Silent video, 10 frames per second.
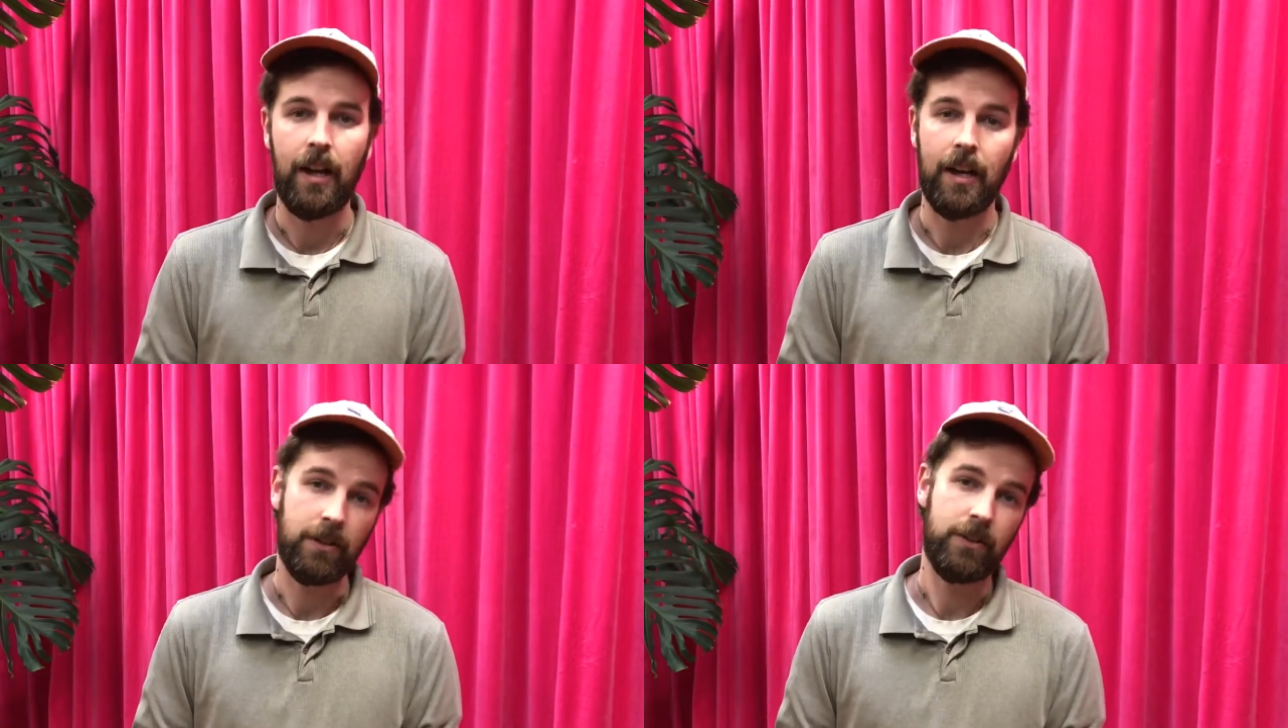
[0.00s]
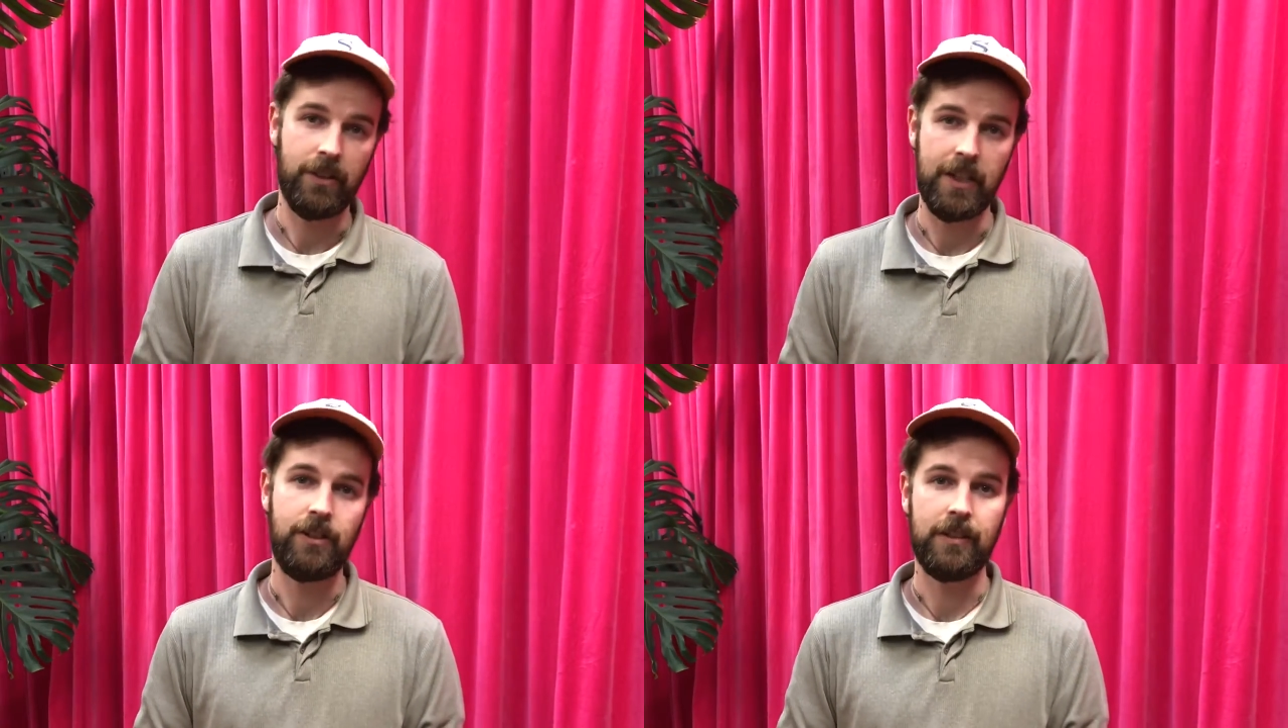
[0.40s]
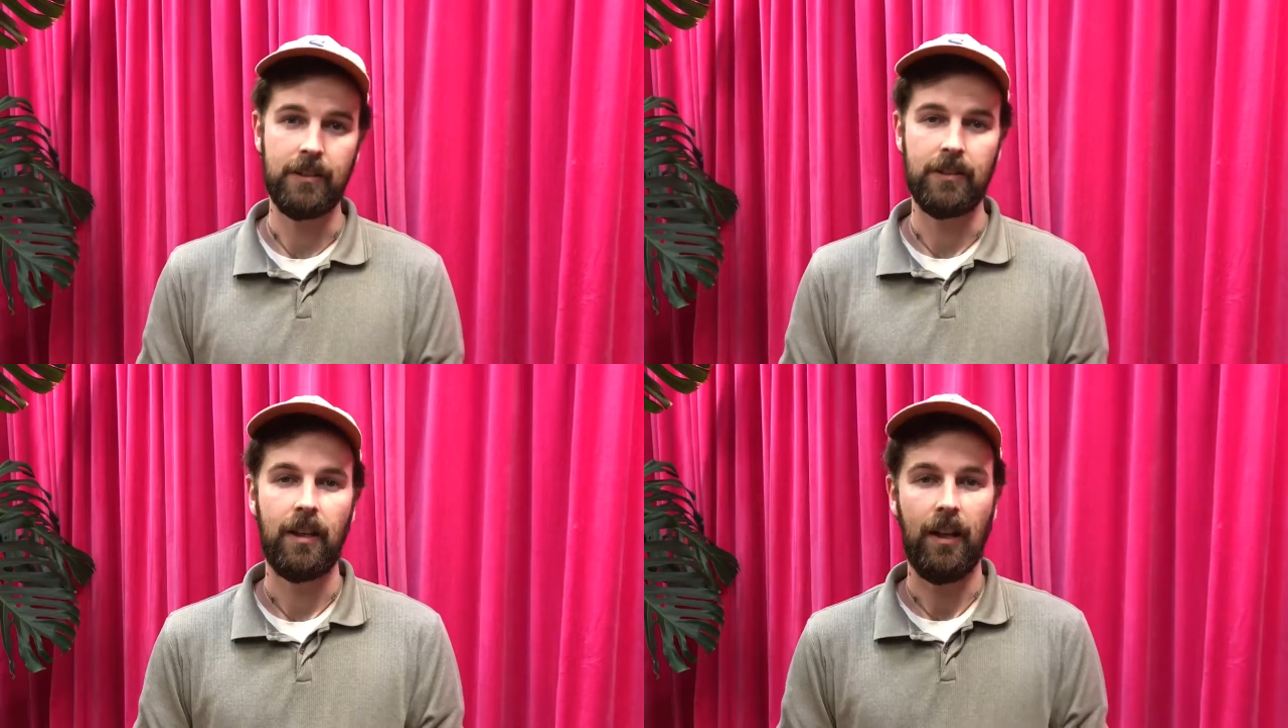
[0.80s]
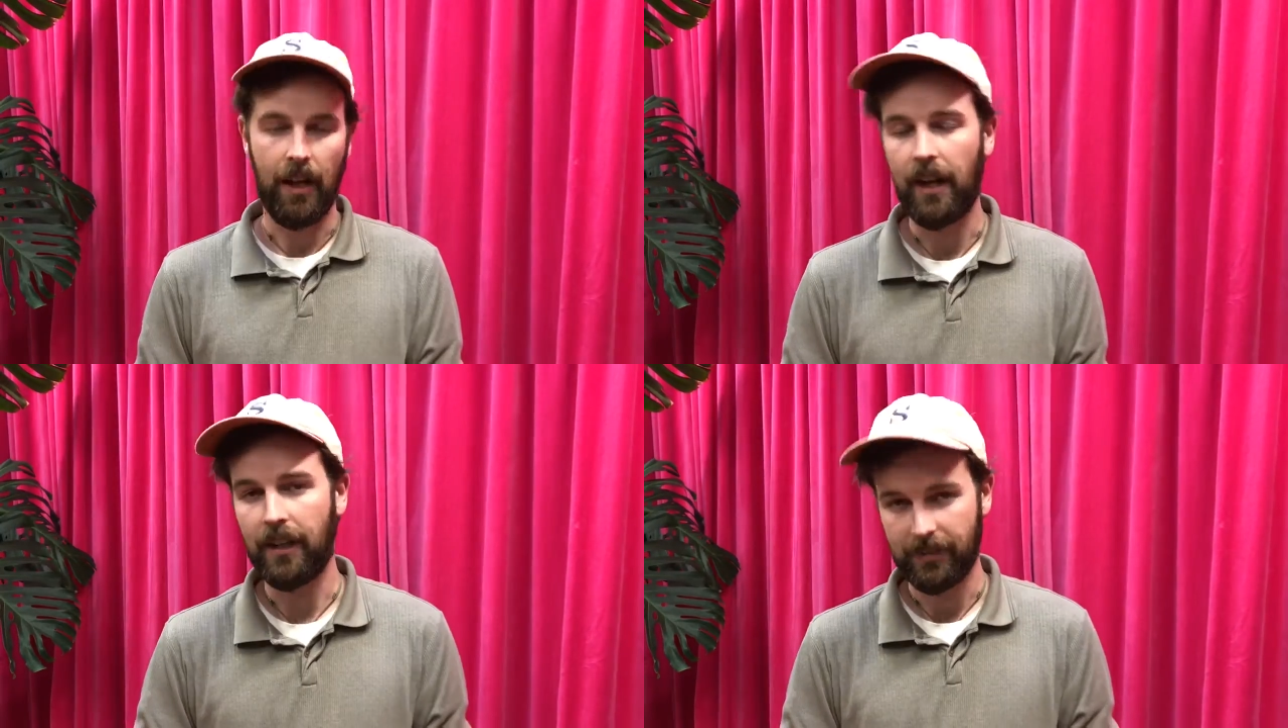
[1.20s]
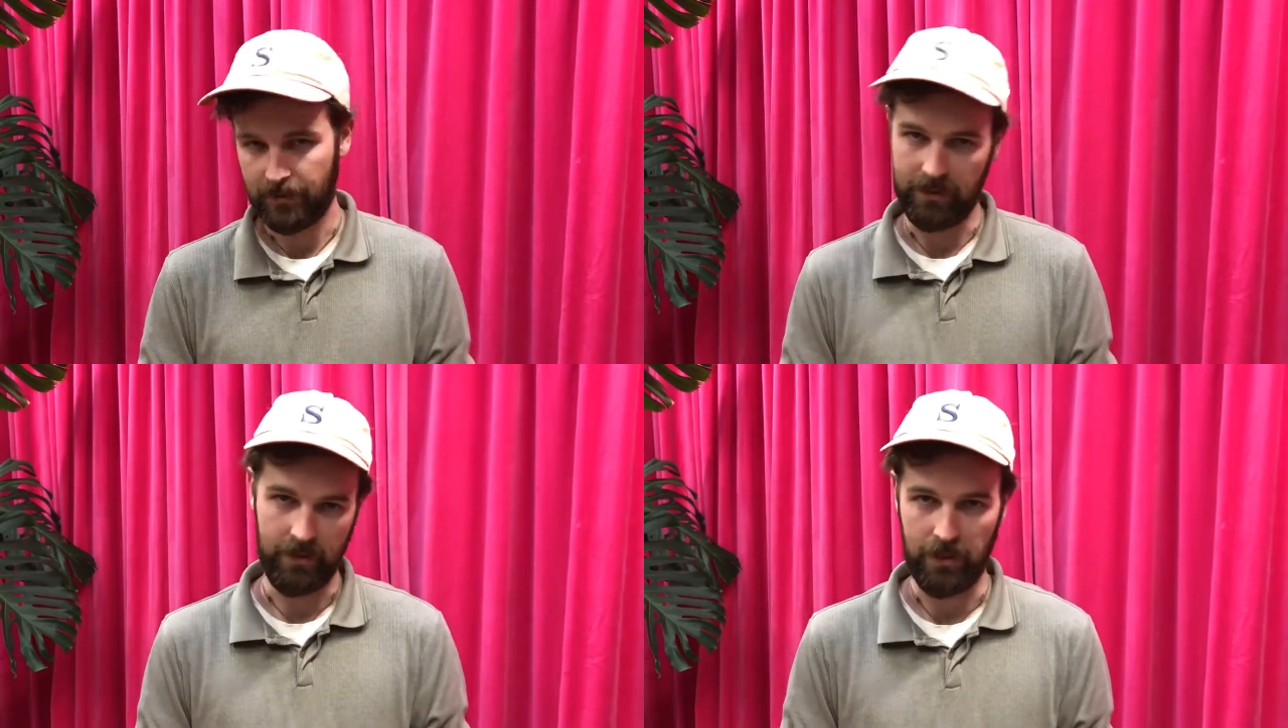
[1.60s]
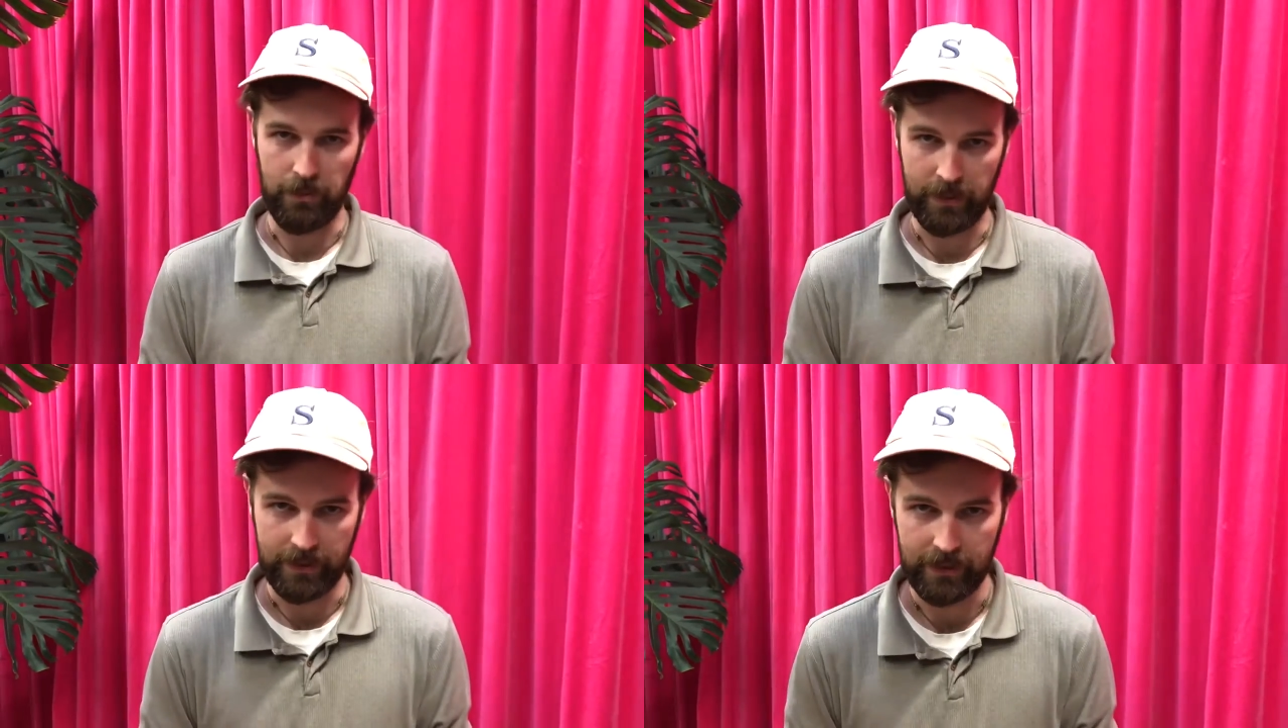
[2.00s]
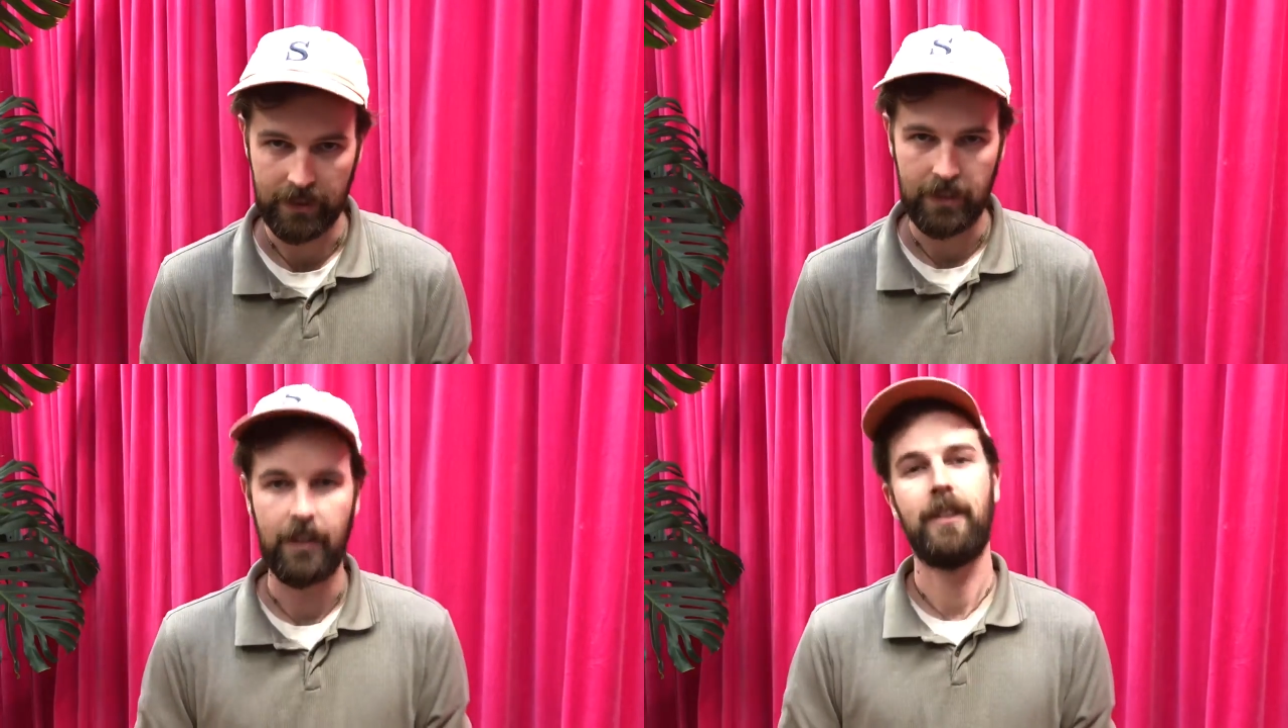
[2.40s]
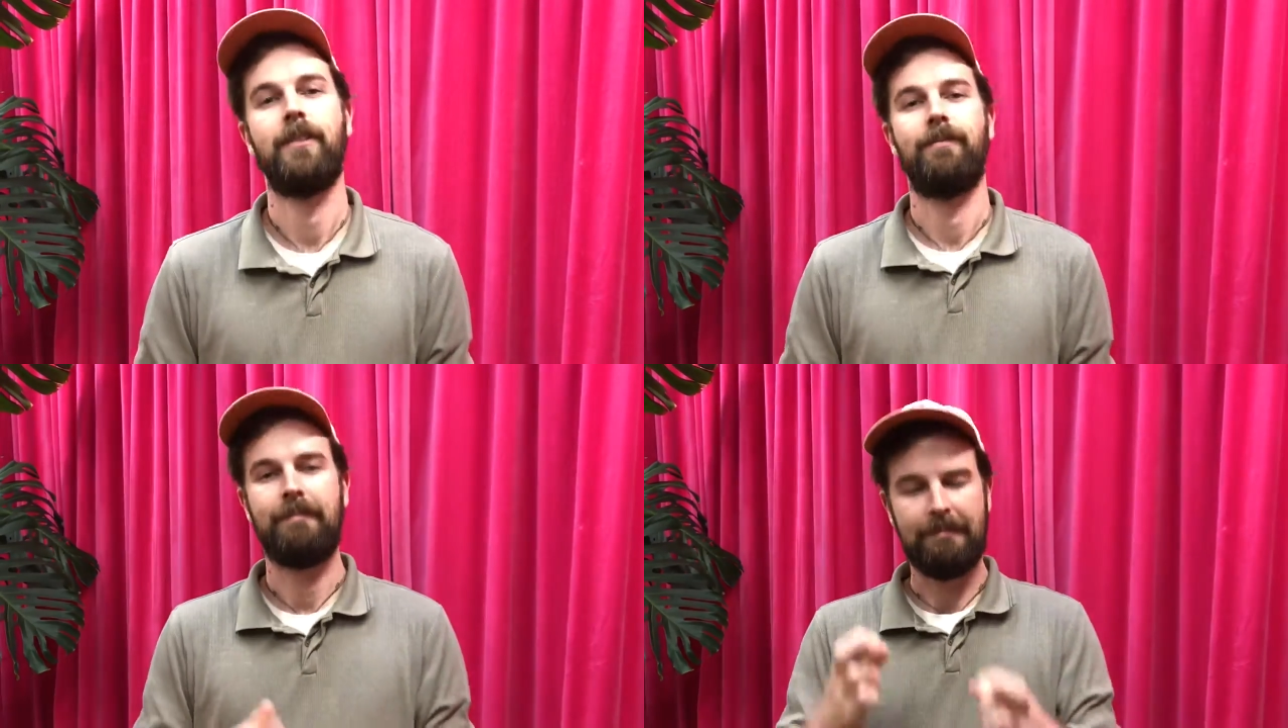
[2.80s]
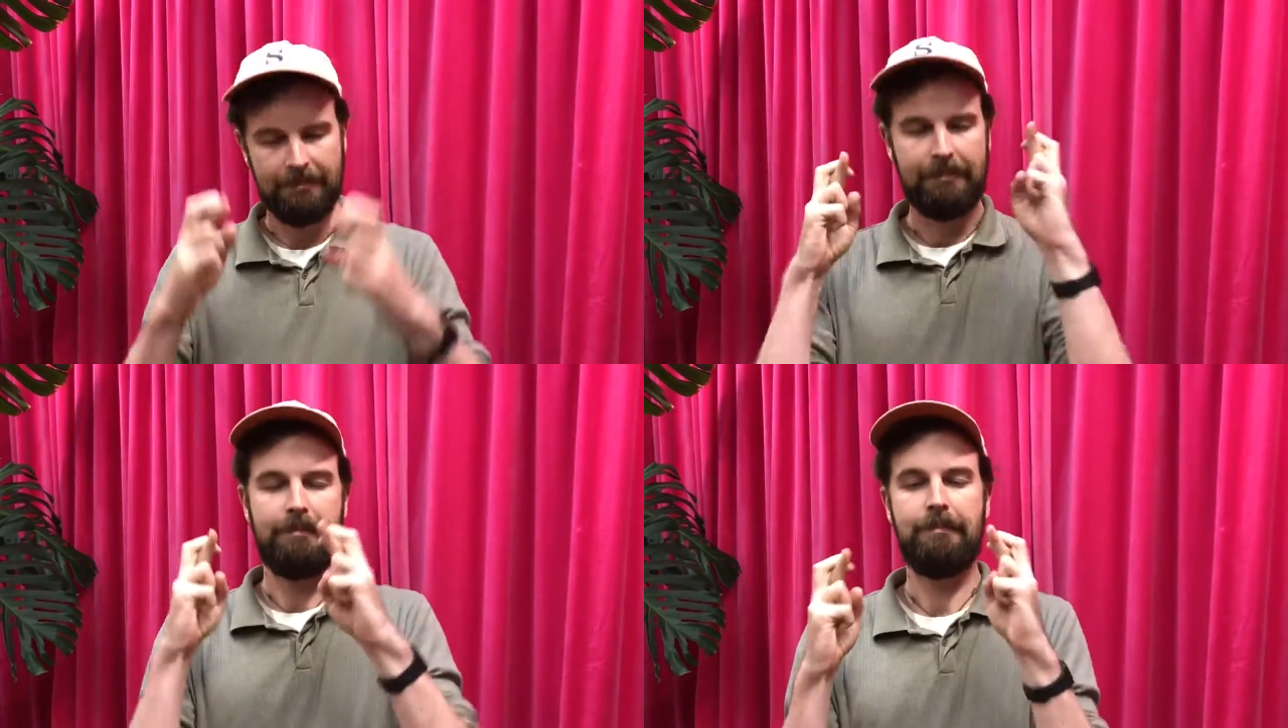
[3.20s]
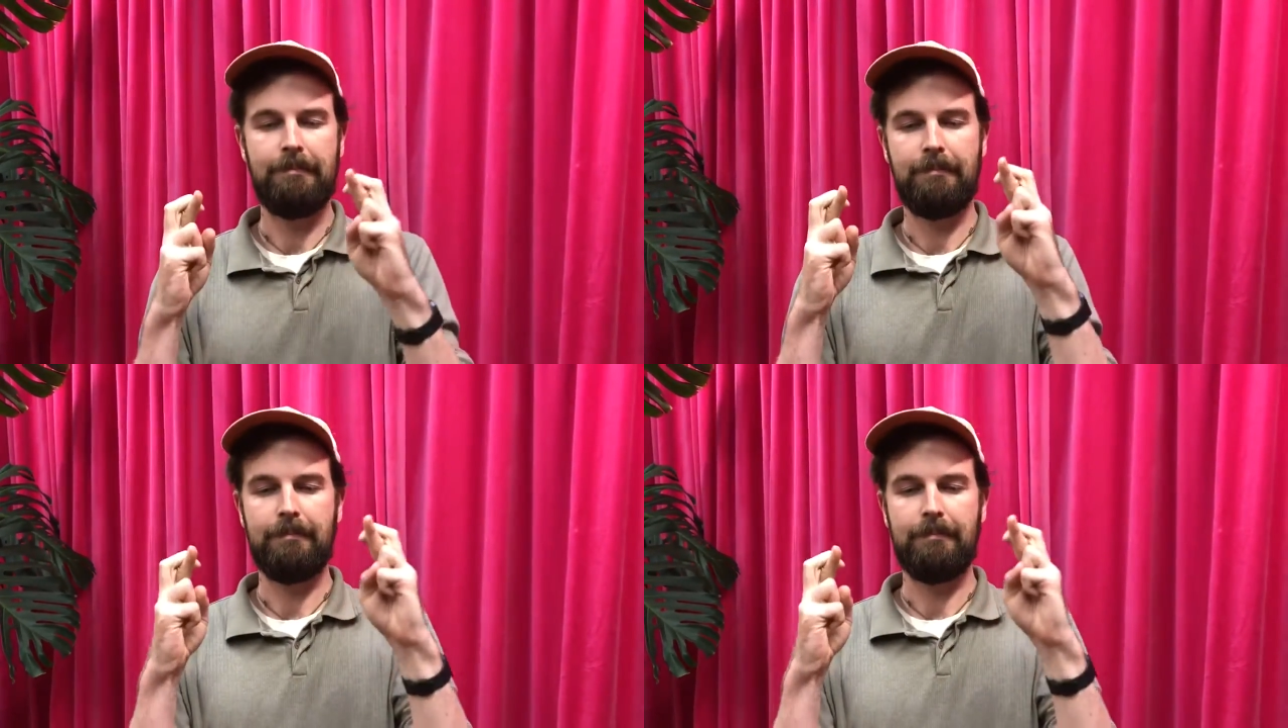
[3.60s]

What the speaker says: our donations are still open.